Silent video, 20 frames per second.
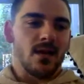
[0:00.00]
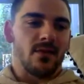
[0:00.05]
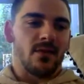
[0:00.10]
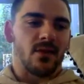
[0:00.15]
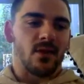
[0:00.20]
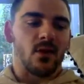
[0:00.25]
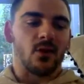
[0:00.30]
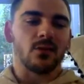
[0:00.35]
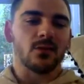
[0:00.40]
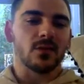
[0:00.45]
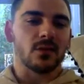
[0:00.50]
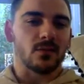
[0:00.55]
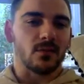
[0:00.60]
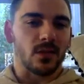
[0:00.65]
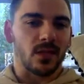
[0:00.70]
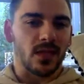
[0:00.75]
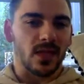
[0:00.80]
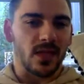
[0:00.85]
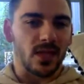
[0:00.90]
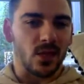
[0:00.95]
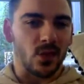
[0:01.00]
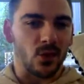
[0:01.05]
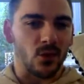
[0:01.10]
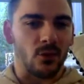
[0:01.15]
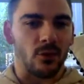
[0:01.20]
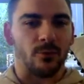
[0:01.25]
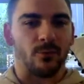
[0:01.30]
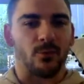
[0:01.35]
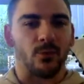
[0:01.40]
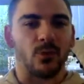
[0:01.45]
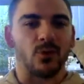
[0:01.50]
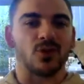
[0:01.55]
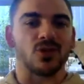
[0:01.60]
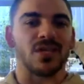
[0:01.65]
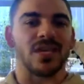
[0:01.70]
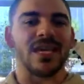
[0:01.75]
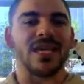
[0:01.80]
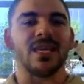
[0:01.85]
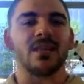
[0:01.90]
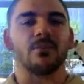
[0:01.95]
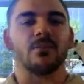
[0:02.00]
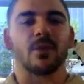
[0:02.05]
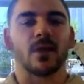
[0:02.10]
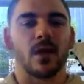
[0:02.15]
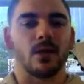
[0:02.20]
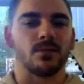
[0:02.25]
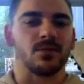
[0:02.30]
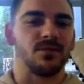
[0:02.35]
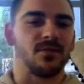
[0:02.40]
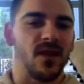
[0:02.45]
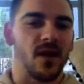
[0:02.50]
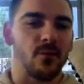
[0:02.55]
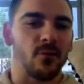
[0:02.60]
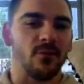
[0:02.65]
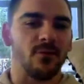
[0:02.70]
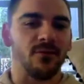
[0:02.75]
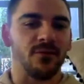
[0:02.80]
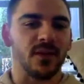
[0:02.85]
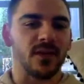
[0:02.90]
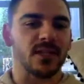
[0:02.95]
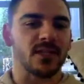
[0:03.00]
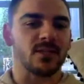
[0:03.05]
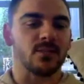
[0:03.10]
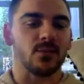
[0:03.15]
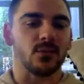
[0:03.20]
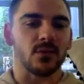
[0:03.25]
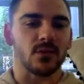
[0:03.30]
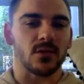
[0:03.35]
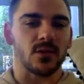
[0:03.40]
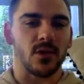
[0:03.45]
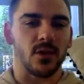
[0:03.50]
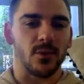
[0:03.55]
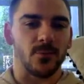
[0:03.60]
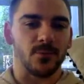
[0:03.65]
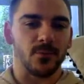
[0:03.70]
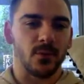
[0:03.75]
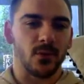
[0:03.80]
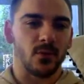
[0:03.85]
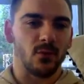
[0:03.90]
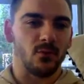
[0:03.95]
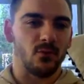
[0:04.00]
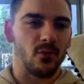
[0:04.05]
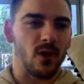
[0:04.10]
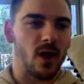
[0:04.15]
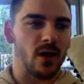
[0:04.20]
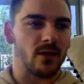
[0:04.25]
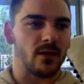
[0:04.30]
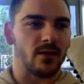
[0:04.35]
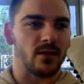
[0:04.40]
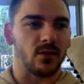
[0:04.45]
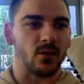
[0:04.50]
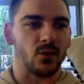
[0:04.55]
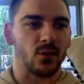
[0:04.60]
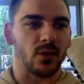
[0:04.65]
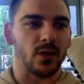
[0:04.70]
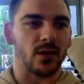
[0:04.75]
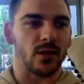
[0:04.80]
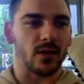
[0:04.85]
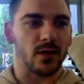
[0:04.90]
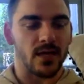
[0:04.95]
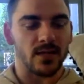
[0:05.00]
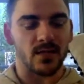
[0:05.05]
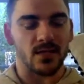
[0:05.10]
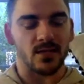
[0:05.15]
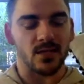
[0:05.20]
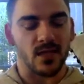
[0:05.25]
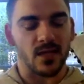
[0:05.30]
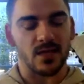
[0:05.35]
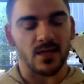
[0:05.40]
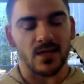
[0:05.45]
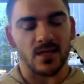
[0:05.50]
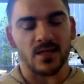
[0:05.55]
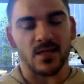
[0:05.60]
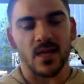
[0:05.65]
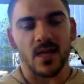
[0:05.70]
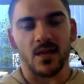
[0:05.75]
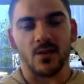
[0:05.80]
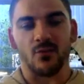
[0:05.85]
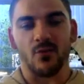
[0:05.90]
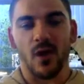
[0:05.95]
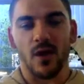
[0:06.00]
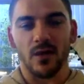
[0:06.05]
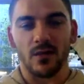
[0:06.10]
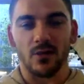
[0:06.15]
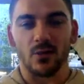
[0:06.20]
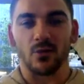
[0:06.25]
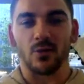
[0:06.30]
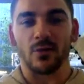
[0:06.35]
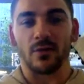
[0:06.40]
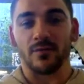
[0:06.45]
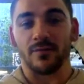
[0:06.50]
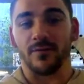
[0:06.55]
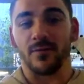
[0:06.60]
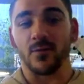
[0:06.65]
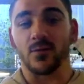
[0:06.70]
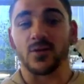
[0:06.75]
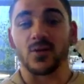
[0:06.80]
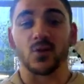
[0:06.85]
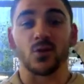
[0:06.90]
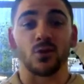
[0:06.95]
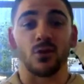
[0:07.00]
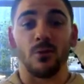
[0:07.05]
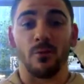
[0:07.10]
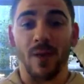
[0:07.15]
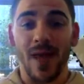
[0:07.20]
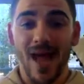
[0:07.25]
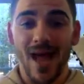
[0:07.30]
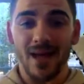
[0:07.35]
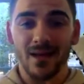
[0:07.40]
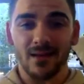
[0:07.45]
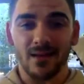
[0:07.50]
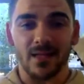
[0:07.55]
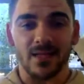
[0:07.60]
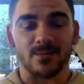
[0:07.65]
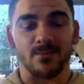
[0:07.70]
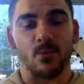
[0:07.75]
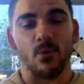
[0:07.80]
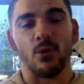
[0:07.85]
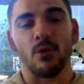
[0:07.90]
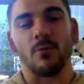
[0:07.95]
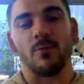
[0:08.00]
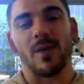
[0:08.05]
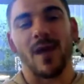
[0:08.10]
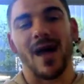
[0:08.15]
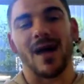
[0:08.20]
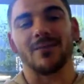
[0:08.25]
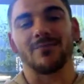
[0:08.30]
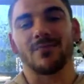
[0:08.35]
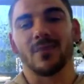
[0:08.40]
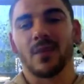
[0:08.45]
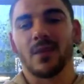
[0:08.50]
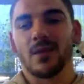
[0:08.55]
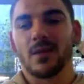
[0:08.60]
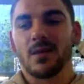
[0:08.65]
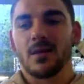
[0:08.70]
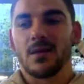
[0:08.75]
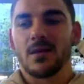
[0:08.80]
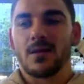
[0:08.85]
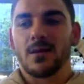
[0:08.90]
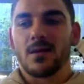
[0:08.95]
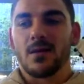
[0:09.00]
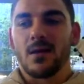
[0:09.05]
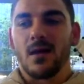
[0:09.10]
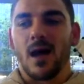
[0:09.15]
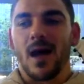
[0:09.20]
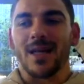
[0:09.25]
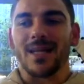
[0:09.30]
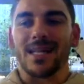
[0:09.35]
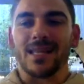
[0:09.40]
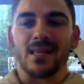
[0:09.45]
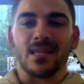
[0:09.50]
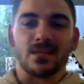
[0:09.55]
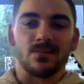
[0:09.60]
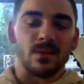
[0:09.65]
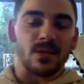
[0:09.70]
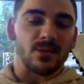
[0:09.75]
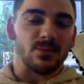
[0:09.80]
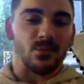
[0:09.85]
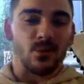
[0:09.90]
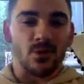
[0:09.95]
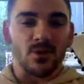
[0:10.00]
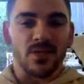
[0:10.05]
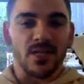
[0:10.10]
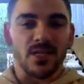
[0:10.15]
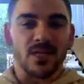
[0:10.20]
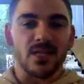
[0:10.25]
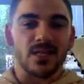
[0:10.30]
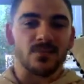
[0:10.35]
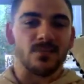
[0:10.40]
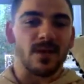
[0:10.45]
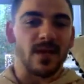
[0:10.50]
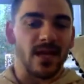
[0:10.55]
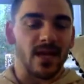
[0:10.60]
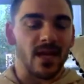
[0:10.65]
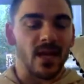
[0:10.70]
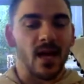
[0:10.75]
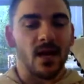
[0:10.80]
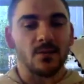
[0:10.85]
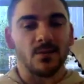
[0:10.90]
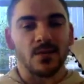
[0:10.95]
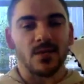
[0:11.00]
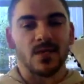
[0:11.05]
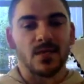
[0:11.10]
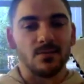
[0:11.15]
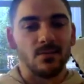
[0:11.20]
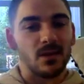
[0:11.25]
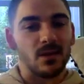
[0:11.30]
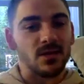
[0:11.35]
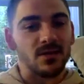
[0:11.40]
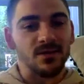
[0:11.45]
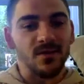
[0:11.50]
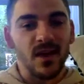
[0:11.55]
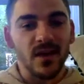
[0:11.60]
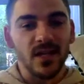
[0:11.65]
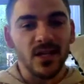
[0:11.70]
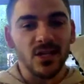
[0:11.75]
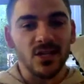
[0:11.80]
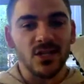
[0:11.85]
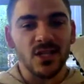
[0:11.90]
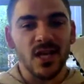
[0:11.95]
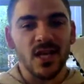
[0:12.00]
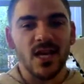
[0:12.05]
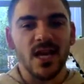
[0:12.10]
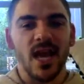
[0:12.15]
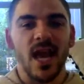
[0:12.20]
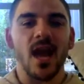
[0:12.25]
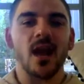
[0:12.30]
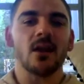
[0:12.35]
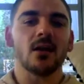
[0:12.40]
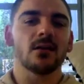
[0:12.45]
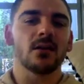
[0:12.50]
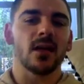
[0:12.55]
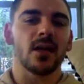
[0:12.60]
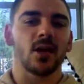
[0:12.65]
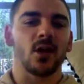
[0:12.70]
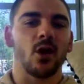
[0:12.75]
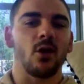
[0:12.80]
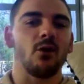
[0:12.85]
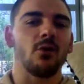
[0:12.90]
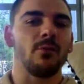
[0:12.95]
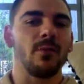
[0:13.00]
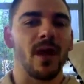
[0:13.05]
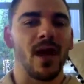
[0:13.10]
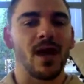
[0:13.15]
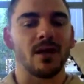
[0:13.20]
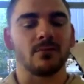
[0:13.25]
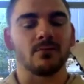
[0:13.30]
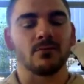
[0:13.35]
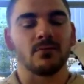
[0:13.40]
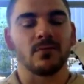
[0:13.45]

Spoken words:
then ultimately your approach to eating becomes far more flexible. So rather than looking at, as I say, rather than looking at foods as good or bad, it's more about, I need this much protein, this many carbs, and this much fat each day. How can I go about